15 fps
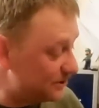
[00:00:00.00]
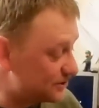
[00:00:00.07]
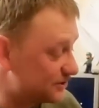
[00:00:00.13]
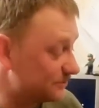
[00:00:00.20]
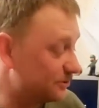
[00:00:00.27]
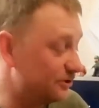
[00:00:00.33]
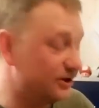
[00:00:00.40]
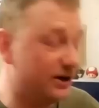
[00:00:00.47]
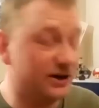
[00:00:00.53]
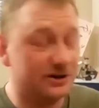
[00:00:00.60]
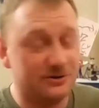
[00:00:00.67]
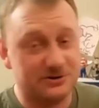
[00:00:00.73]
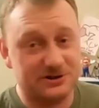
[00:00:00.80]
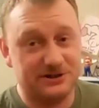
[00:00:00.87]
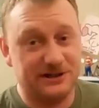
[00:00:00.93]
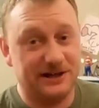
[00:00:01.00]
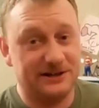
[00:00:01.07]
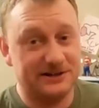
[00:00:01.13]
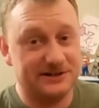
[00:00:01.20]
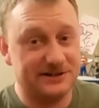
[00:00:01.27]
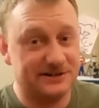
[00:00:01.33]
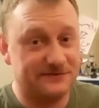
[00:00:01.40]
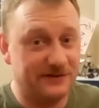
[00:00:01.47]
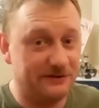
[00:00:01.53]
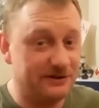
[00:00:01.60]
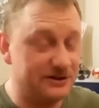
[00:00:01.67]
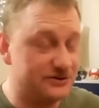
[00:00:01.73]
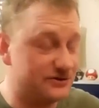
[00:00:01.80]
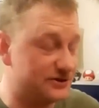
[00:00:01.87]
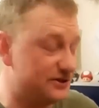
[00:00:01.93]
there's some good articles in there, and it's just
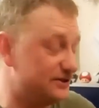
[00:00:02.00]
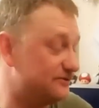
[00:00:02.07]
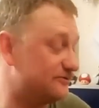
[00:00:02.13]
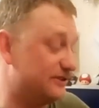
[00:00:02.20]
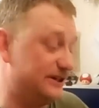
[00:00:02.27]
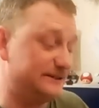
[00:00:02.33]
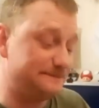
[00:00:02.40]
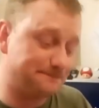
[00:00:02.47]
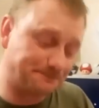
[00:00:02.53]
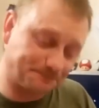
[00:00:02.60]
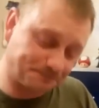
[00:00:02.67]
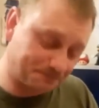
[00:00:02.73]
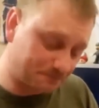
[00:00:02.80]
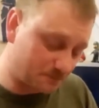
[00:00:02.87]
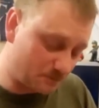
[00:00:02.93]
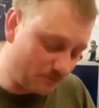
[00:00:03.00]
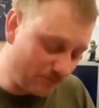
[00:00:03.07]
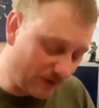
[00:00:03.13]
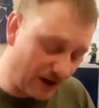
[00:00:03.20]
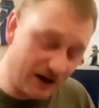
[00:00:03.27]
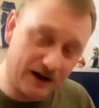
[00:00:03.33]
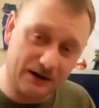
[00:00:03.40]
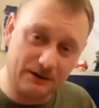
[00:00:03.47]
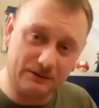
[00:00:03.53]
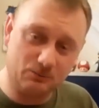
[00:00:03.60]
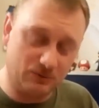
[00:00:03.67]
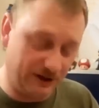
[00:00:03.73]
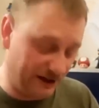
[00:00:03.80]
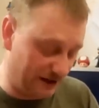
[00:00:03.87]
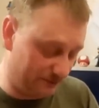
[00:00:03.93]
very interesting to read.
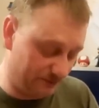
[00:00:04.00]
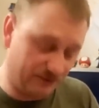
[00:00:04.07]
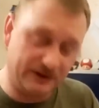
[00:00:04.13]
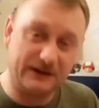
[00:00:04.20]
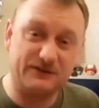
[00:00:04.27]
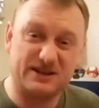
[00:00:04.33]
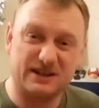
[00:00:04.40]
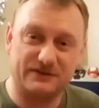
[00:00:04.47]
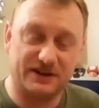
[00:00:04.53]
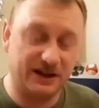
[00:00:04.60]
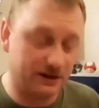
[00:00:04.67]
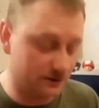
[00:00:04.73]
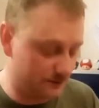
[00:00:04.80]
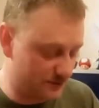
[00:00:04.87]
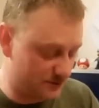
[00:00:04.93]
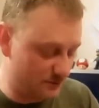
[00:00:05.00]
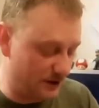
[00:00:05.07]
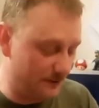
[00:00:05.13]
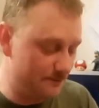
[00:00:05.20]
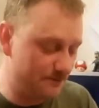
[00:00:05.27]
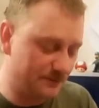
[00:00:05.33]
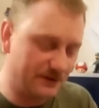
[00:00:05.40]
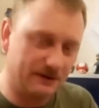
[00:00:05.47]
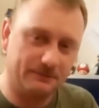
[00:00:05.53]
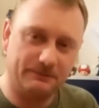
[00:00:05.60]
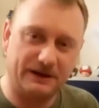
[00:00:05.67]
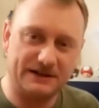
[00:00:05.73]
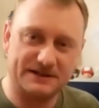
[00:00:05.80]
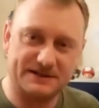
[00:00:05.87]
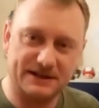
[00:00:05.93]
You know, give yourself a giggle as well.
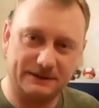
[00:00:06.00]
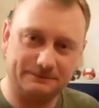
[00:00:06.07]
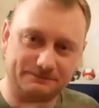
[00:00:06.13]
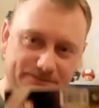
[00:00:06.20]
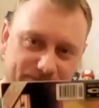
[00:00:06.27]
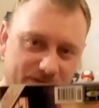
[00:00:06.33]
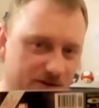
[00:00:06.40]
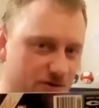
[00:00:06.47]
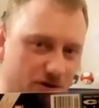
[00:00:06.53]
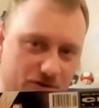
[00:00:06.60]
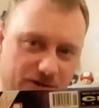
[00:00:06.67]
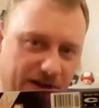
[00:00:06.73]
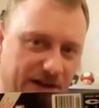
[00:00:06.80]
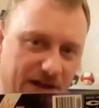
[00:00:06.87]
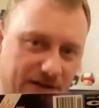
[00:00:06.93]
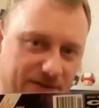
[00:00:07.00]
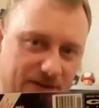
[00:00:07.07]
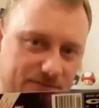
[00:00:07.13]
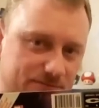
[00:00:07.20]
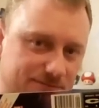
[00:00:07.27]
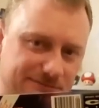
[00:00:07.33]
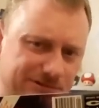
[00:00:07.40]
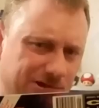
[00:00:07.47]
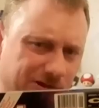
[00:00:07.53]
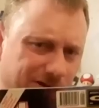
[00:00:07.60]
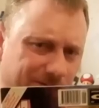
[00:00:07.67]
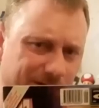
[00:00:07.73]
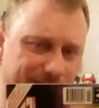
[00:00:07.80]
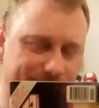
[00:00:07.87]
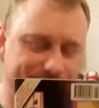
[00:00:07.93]
But it's got a great cover, you've
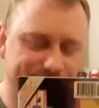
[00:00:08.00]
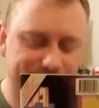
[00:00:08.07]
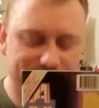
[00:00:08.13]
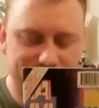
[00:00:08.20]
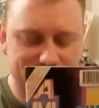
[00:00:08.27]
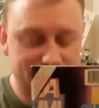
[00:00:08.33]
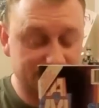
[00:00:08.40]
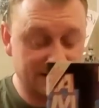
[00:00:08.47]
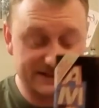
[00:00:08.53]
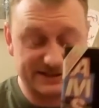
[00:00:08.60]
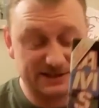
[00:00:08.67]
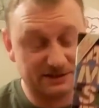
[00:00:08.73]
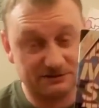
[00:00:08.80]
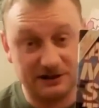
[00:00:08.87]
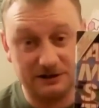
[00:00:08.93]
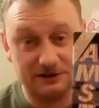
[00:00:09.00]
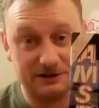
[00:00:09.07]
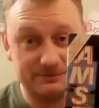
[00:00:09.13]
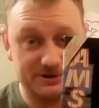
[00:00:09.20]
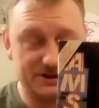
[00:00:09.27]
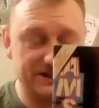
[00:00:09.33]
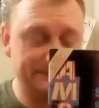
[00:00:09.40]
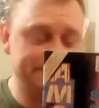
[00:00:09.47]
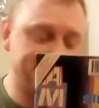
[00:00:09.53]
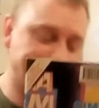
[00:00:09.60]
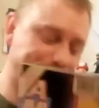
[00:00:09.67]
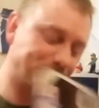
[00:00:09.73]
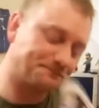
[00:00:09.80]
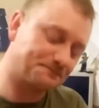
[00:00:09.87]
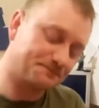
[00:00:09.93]
got to admit. It's still a great looking machine.
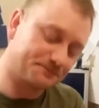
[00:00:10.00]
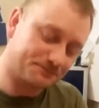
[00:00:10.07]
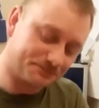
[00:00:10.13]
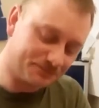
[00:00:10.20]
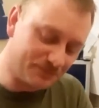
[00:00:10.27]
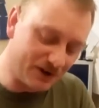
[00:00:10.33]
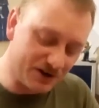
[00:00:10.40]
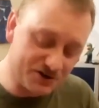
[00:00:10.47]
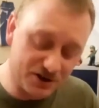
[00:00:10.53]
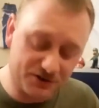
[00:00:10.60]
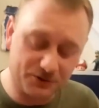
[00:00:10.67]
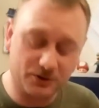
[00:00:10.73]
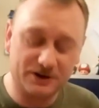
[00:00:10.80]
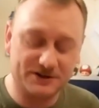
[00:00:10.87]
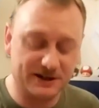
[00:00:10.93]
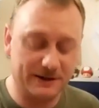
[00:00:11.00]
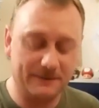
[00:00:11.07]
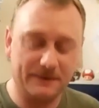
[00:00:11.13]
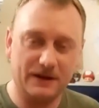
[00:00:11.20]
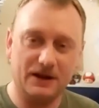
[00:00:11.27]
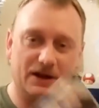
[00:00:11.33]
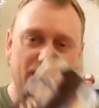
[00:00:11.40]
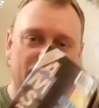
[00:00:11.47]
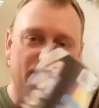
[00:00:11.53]
So I thought I'd